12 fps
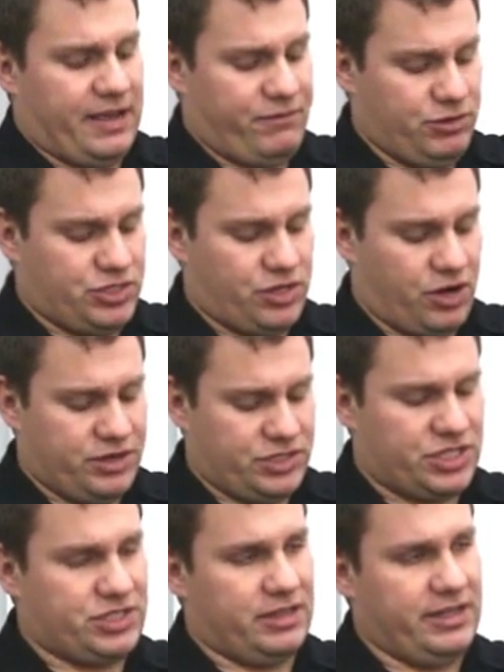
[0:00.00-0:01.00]
If you start
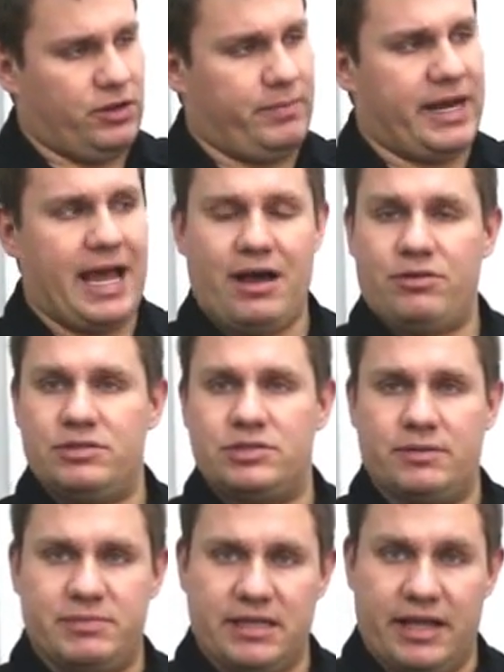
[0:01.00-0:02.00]
just a little bit out,
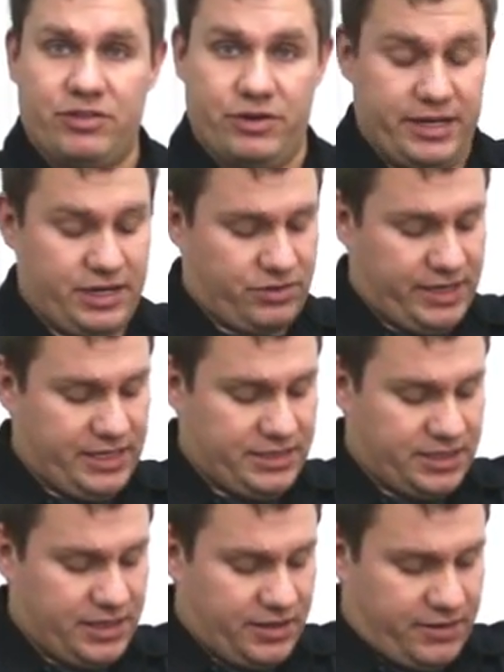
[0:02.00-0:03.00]
something like 30
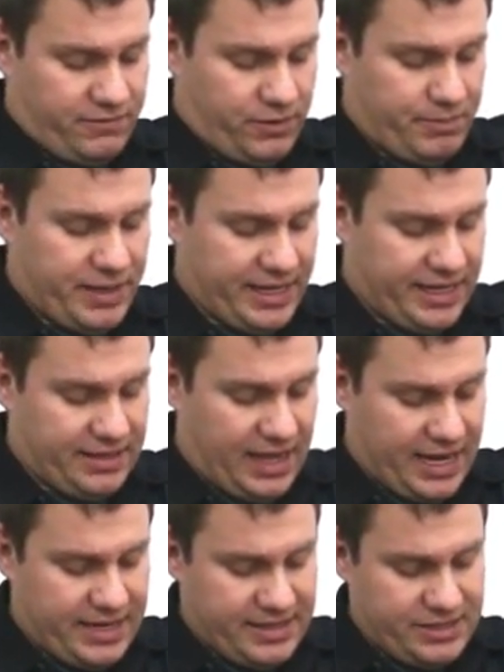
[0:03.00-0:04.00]
degrees from being in
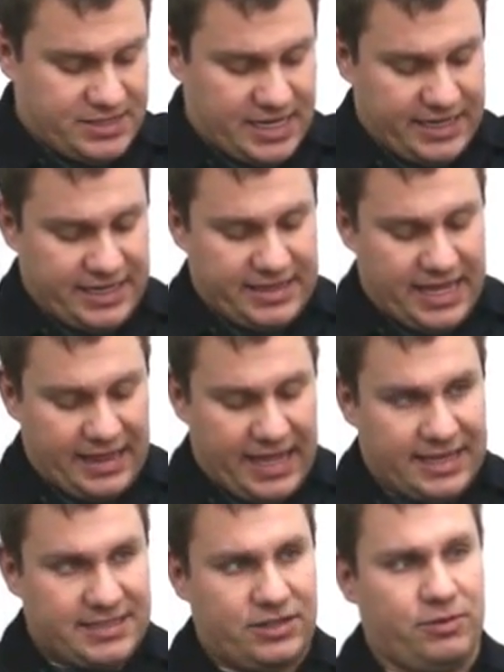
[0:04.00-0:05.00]
line, and then you tighten it that
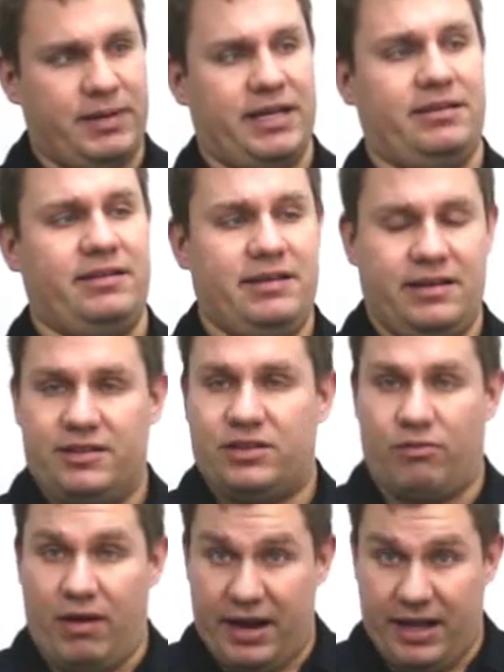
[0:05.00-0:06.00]
last little bit,
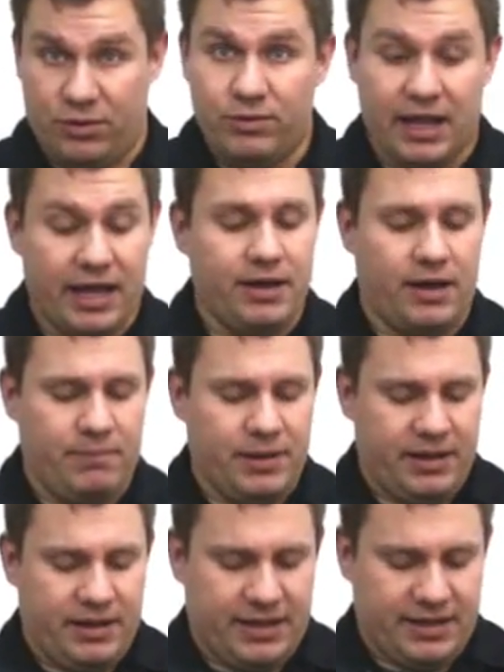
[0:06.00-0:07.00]
the rod end will end up
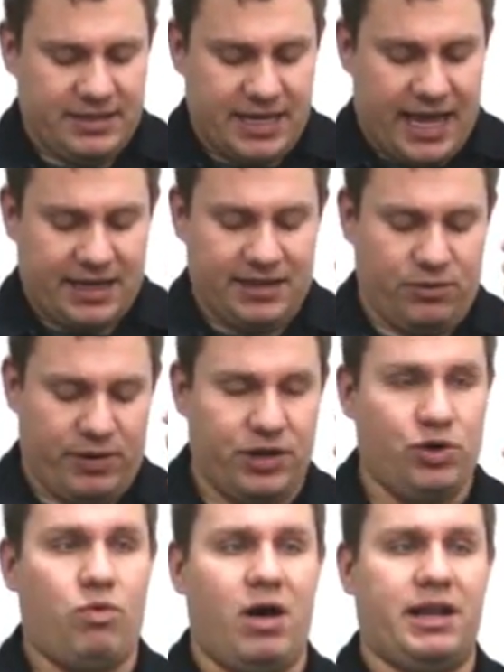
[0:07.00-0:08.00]
exactly where
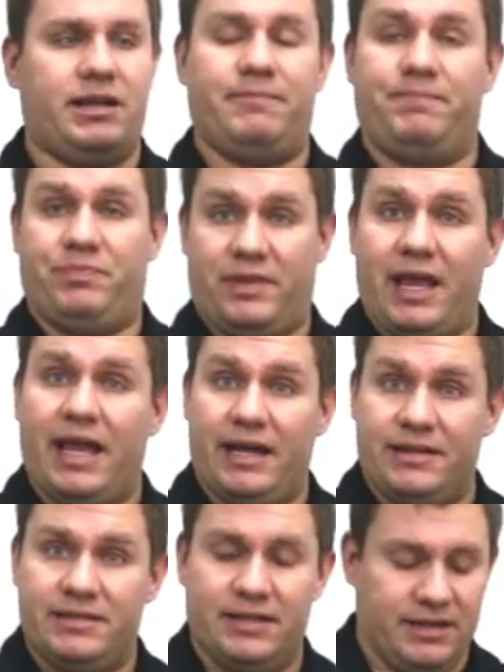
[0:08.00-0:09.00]
you want it
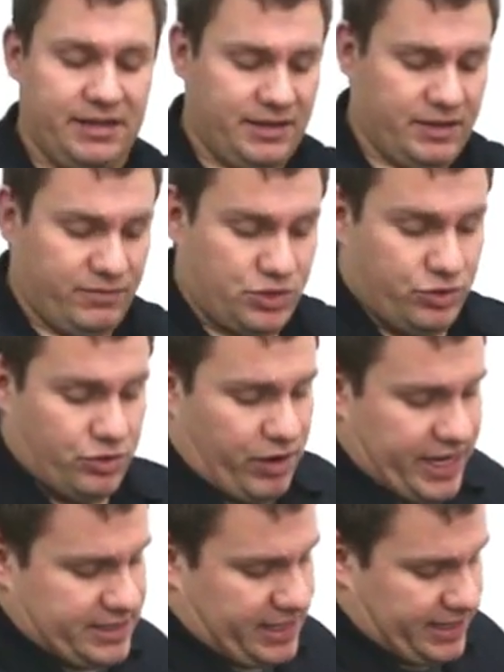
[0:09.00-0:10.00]
and to the
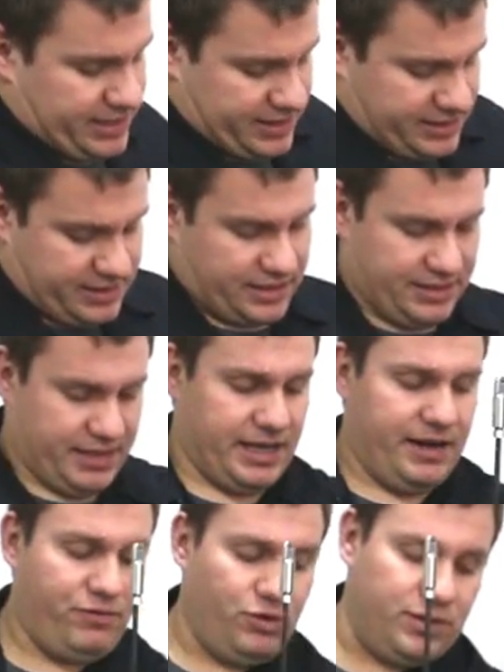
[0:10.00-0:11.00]
right tightness.
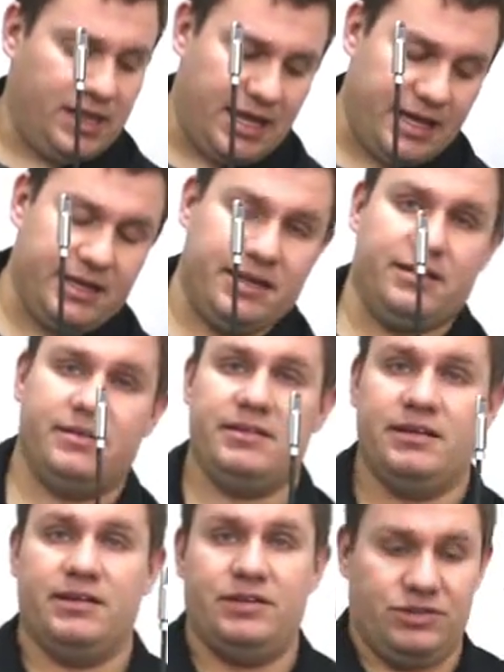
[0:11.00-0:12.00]
Again, if you would like,
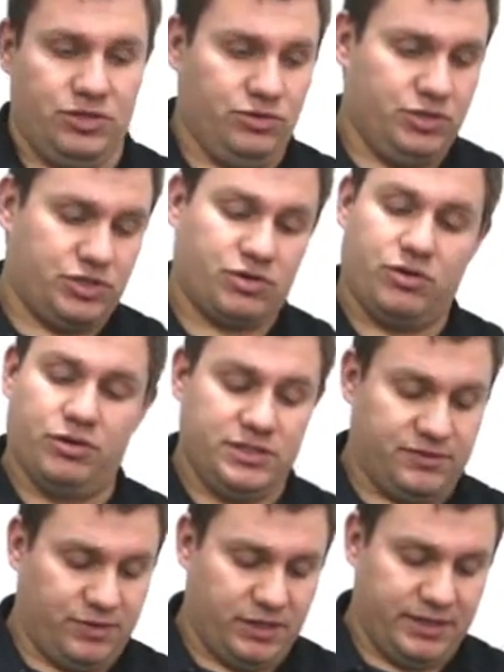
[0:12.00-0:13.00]
use your
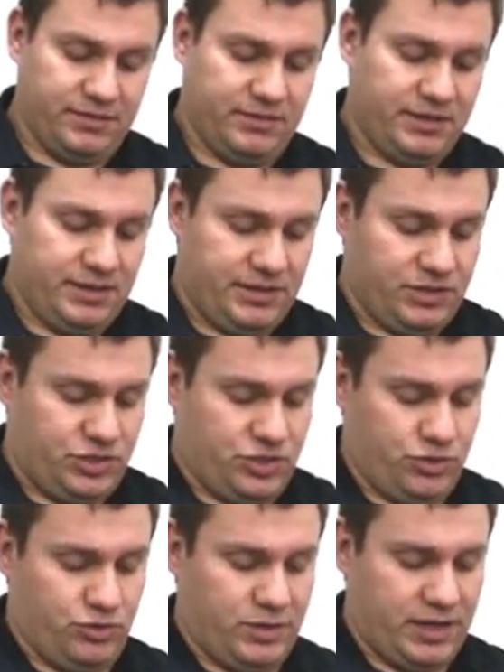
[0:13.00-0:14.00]
crow's foot
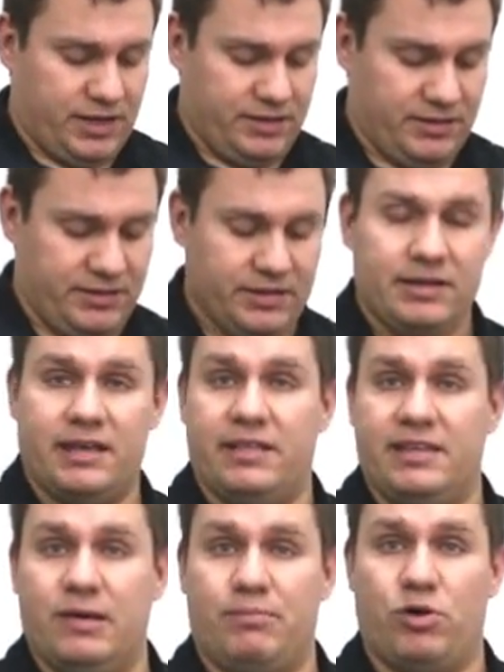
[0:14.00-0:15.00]
to get
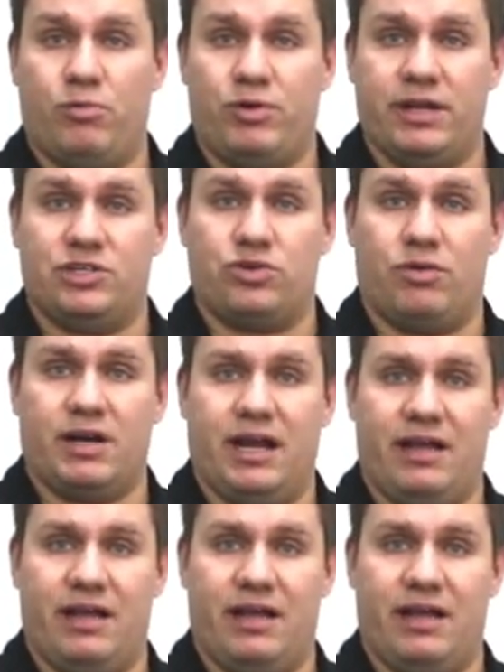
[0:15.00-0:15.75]
the appropriate torque